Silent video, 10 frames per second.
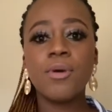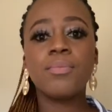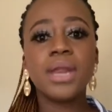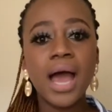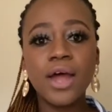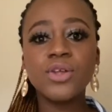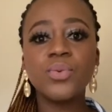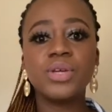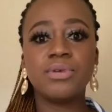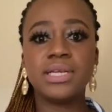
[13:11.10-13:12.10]
But how do
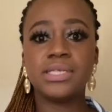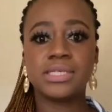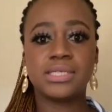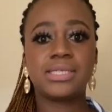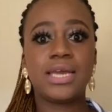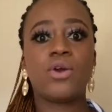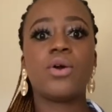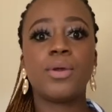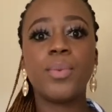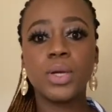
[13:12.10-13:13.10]
we really just take
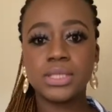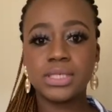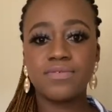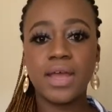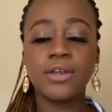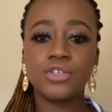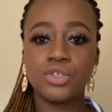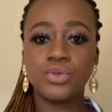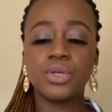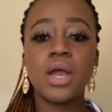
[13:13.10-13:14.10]
on a positive
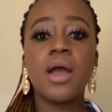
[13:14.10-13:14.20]
attitude?